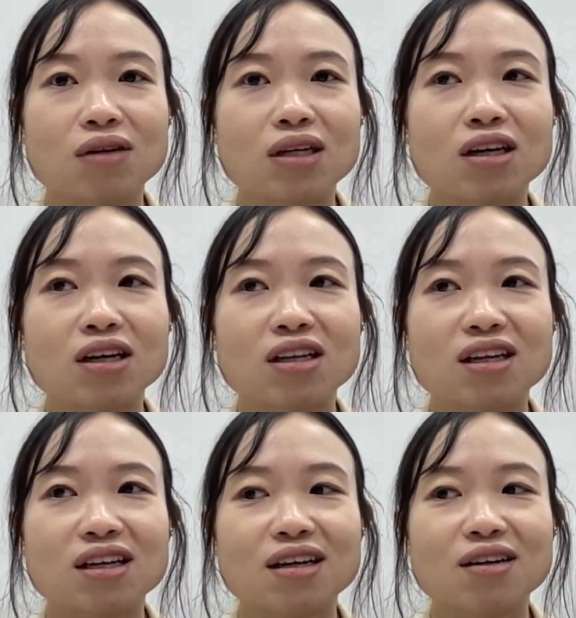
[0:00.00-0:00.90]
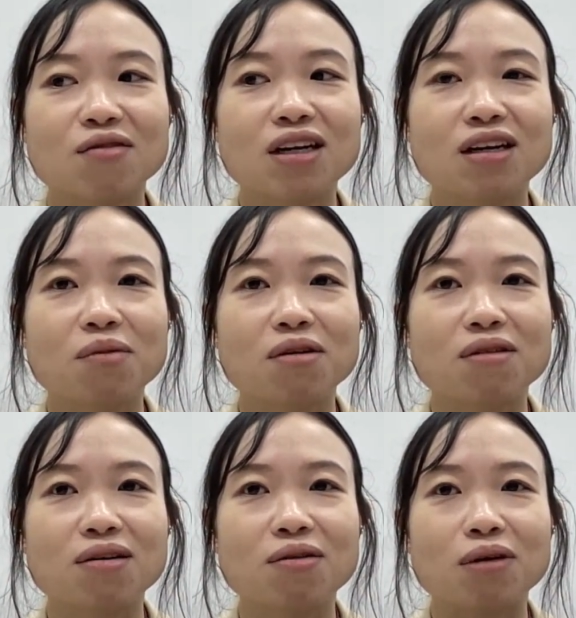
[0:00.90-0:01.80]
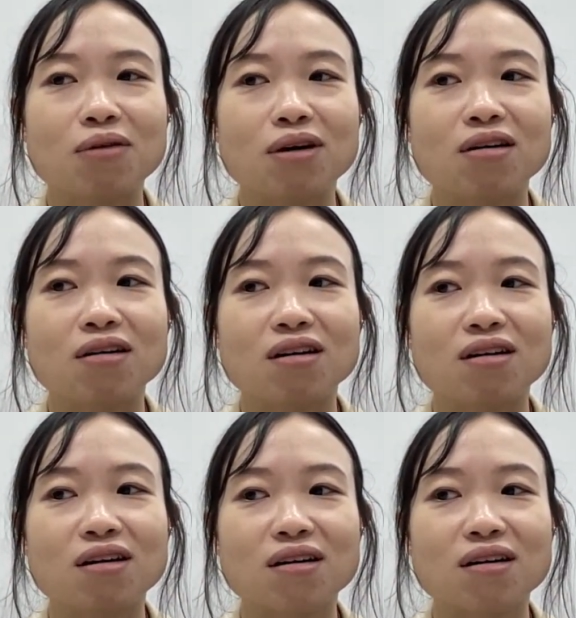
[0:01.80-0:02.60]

One-hot? Why label? Why one-hot?